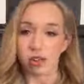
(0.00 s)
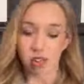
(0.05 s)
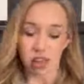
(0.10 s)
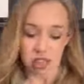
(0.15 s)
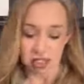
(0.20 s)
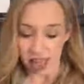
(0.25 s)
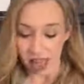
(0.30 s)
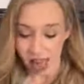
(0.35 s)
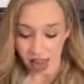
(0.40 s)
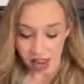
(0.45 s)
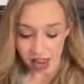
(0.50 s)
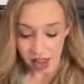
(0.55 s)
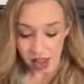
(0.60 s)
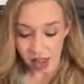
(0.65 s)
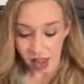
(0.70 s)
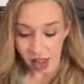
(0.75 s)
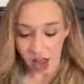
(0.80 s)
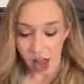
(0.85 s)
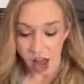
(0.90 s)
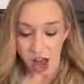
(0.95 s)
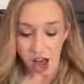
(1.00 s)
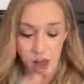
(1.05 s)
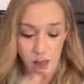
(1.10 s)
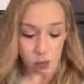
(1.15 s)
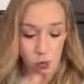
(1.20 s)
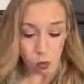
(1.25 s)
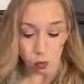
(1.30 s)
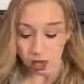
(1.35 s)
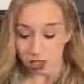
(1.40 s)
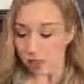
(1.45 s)
this high
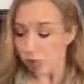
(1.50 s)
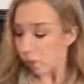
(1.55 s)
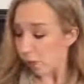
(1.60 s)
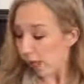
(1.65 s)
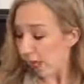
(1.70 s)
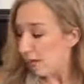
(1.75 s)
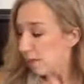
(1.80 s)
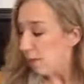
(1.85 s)
once a week.